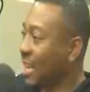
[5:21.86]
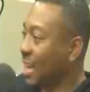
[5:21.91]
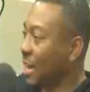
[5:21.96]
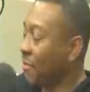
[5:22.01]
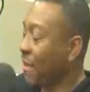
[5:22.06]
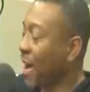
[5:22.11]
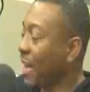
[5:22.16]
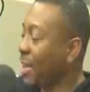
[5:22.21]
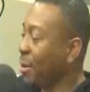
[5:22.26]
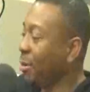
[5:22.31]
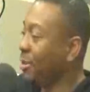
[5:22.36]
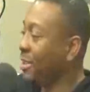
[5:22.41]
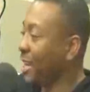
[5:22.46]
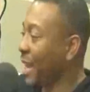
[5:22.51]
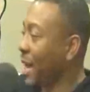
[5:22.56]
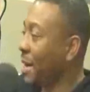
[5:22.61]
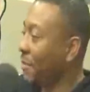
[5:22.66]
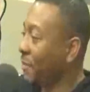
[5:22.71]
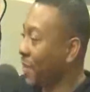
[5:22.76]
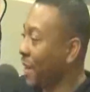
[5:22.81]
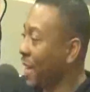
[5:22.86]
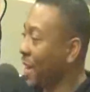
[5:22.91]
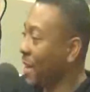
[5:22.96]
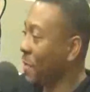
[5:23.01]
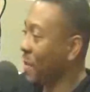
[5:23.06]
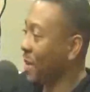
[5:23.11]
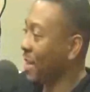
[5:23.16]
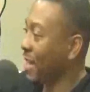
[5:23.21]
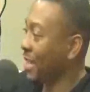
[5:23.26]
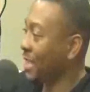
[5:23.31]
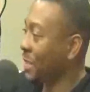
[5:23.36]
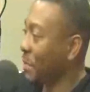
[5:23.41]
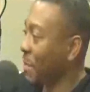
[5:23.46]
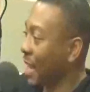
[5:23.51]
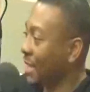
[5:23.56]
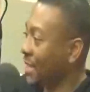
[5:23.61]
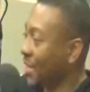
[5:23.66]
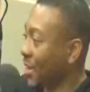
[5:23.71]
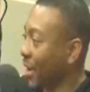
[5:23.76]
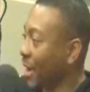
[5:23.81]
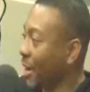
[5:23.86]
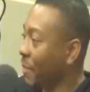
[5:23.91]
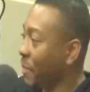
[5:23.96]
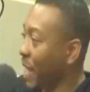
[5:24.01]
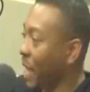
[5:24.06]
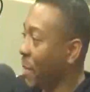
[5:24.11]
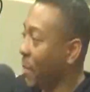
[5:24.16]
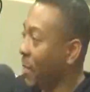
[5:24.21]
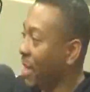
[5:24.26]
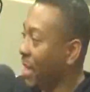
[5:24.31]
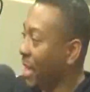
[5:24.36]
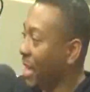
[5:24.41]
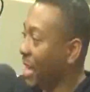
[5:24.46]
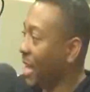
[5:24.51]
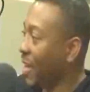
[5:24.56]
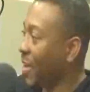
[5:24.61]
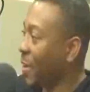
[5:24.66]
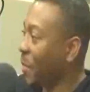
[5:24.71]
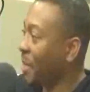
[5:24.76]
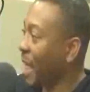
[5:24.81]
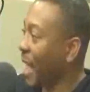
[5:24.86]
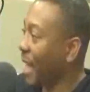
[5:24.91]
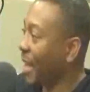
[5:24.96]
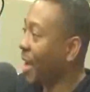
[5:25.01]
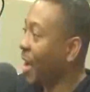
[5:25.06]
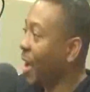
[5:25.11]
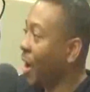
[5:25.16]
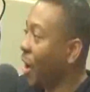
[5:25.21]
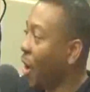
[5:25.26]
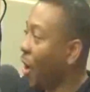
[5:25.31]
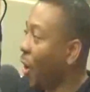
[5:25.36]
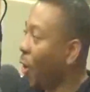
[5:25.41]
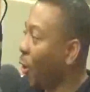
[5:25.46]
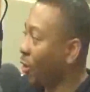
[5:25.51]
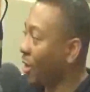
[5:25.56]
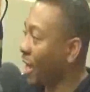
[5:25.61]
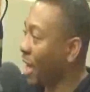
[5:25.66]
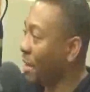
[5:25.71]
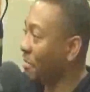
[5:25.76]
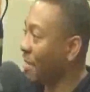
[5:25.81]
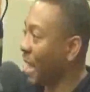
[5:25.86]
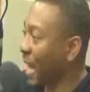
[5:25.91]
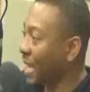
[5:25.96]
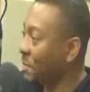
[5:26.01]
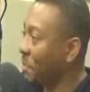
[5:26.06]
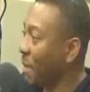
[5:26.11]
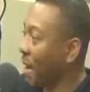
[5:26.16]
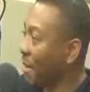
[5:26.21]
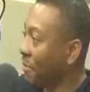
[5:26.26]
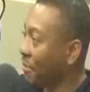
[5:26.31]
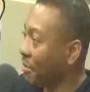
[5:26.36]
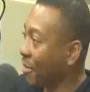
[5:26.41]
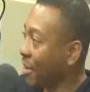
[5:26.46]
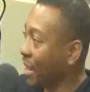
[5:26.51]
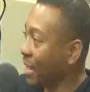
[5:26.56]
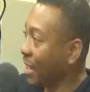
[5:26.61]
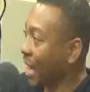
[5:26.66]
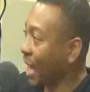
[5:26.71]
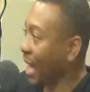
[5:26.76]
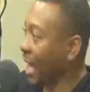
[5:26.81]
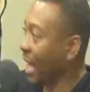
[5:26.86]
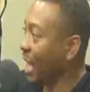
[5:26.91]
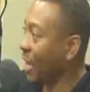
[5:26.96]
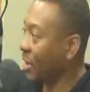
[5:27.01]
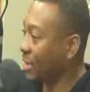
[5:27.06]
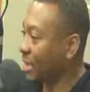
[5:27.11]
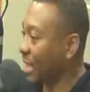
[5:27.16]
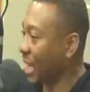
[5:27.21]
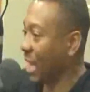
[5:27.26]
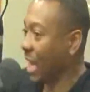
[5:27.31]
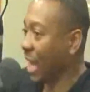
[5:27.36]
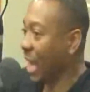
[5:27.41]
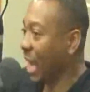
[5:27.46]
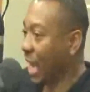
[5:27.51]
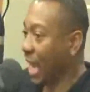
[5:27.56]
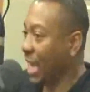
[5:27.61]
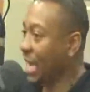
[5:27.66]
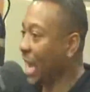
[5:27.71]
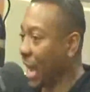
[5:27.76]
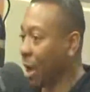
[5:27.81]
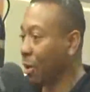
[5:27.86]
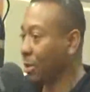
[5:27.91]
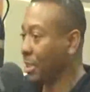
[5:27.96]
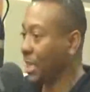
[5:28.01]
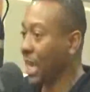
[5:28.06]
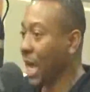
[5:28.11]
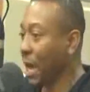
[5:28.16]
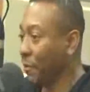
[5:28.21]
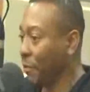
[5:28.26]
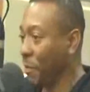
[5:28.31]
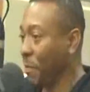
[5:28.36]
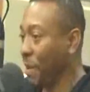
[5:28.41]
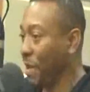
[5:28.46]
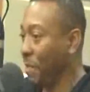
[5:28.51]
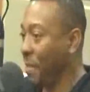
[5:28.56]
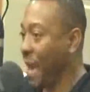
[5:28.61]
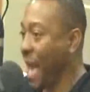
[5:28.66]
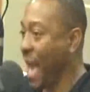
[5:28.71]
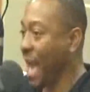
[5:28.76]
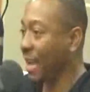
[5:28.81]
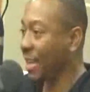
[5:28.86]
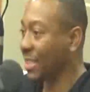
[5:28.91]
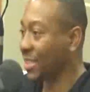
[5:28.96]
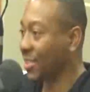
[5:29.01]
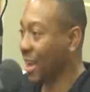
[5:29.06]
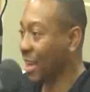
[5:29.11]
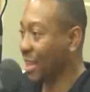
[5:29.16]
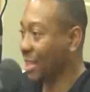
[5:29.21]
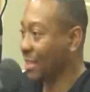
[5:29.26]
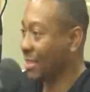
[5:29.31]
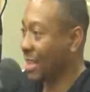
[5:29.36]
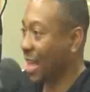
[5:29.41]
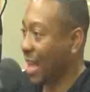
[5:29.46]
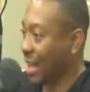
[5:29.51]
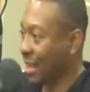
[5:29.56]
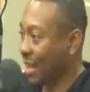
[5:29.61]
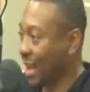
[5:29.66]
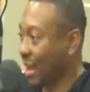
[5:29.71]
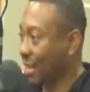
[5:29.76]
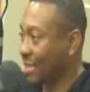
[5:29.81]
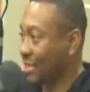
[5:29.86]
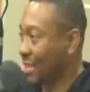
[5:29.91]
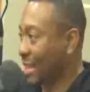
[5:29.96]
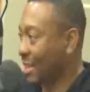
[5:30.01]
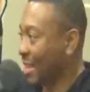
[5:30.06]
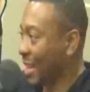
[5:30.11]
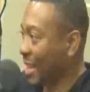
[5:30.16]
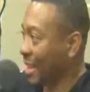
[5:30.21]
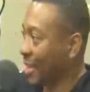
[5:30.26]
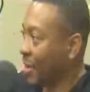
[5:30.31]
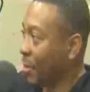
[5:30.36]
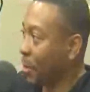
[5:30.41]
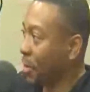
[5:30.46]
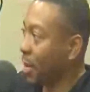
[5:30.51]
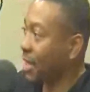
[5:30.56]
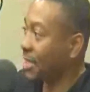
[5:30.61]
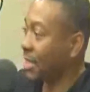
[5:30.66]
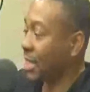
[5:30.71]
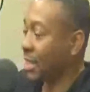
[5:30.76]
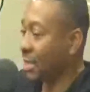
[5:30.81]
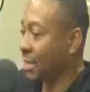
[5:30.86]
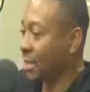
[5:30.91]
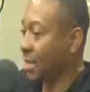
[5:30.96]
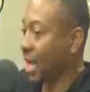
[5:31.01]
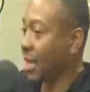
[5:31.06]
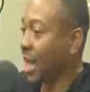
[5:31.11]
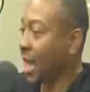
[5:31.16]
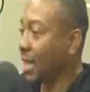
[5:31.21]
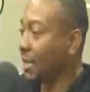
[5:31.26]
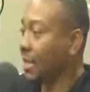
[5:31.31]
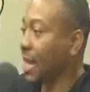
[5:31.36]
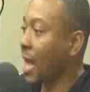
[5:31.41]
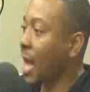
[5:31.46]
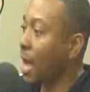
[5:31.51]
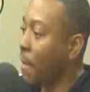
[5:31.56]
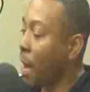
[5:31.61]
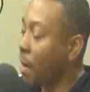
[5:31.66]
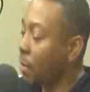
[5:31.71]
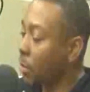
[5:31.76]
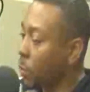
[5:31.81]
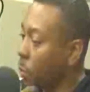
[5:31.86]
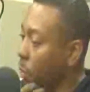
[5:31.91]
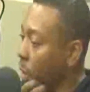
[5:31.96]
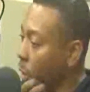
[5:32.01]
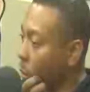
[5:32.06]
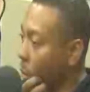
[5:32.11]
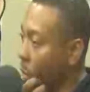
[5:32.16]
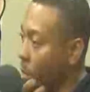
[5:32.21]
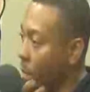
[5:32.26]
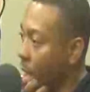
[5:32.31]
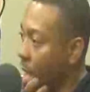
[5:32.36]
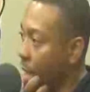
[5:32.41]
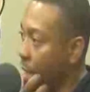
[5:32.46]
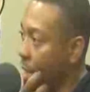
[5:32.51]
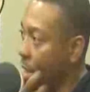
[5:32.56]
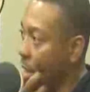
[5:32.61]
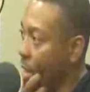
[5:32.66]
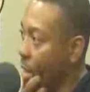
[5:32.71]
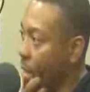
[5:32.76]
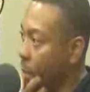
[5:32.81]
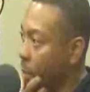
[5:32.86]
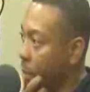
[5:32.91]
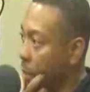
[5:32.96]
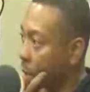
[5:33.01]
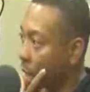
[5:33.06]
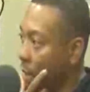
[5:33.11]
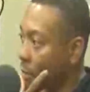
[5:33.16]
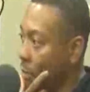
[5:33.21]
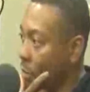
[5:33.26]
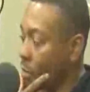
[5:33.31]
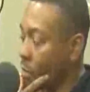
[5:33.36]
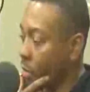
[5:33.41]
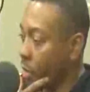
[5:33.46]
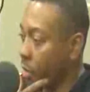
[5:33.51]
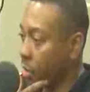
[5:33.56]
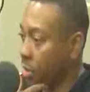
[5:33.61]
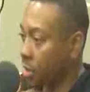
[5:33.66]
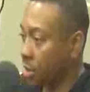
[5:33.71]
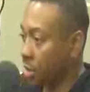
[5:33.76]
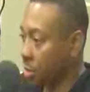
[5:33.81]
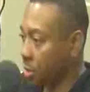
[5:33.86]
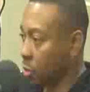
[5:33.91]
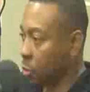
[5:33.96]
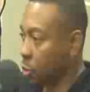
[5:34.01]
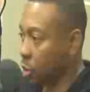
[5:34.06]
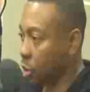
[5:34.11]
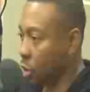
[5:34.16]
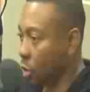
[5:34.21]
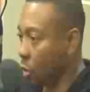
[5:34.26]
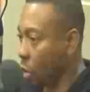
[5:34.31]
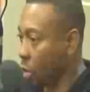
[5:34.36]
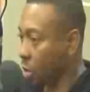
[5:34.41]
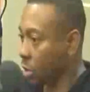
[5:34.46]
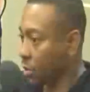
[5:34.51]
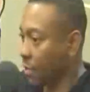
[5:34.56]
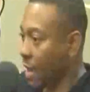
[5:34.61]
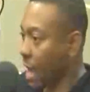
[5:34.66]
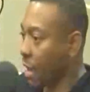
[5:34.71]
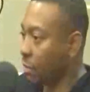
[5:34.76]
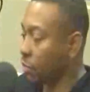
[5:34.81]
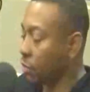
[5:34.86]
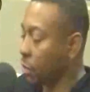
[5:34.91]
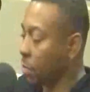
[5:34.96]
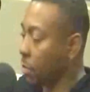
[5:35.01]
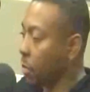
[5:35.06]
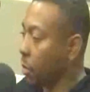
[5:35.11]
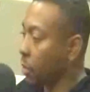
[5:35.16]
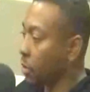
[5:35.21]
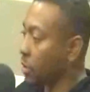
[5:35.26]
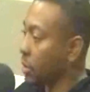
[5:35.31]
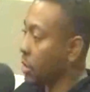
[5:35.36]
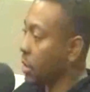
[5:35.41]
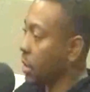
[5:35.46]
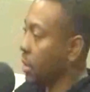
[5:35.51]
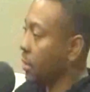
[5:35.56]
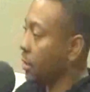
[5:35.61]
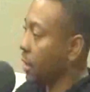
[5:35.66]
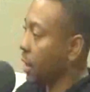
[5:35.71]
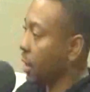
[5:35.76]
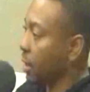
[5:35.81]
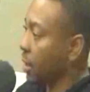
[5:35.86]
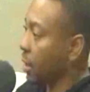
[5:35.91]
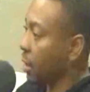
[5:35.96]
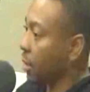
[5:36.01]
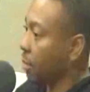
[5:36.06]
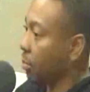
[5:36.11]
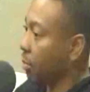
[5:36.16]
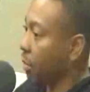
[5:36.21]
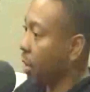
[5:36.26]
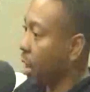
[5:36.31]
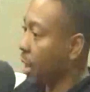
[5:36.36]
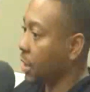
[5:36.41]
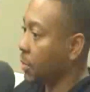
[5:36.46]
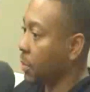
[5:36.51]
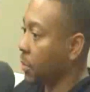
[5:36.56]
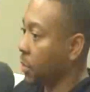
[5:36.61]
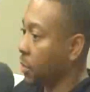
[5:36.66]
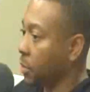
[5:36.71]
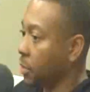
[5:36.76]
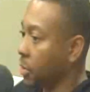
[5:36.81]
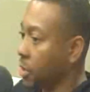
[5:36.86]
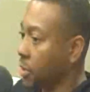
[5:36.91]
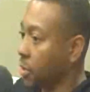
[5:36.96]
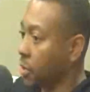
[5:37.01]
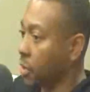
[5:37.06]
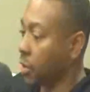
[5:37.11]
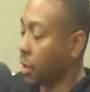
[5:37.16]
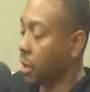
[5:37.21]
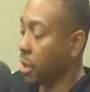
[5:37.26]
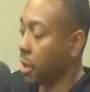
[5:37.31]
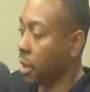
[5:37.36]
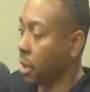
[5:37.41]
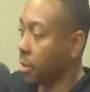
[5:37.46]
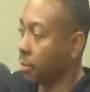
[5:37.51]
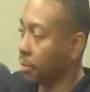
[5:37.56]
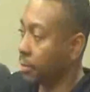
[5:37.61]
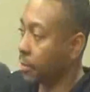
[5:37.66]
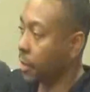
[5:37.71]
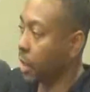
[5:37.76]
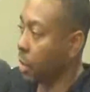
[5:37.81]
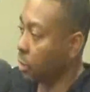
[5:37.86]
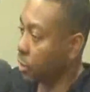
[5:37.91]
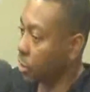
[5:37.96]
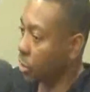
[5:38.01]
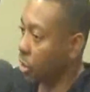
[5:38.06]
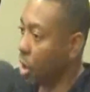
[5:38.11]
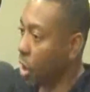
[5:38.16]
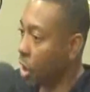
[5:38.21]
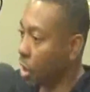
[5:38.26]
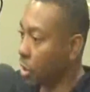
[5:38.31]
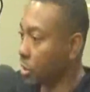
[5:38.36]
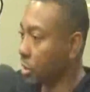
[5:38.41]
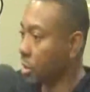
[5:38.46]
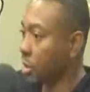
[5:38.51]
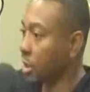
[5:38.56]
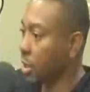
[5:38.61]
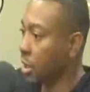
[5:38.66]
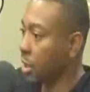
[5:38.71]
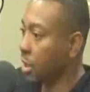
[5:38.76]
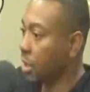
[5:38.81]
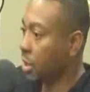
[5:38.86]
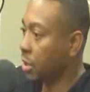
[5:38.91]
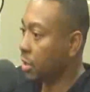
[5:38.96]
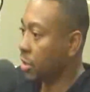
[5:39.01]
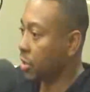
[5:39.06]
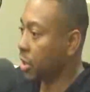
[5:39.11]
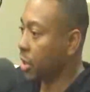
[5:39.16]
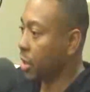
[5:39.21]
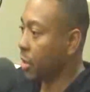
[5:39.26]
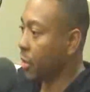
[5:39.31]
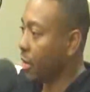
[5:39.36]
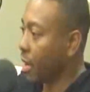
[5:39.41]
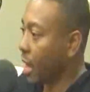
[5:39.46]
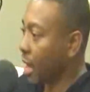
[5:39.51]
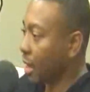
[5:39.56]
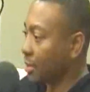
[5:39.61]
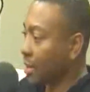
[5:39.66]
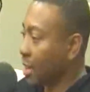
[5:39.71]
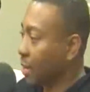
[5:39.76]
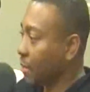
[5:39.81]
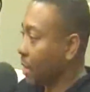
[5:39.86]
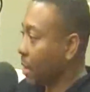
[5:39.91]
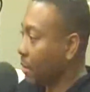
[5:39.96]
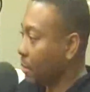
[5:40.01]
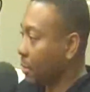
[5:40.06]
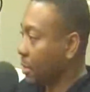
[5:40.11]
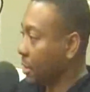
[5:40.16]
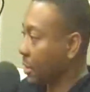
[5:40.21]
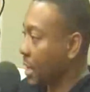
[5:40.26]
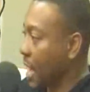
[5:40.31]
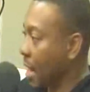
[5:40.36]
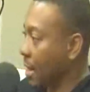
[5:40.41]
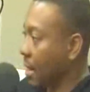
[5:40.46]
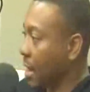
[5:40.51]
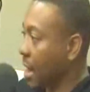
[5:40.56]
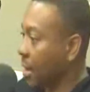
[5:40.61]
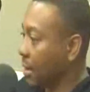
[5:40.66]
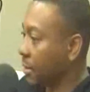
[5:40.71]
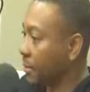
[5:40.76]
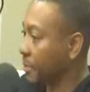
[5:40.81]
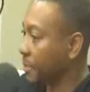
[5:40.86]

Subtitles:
if I do take up for him and then somebody start coming at me, he ain't gonna be like, hold up, that's my friend. Like he not gonna take up for me back. So I just let that go. Plus at that time I was working with Mike. I was doing this new show called Survivor's Remorse that LeBron's producing. It's on Stars. So I was like, man, let me just stay out of that.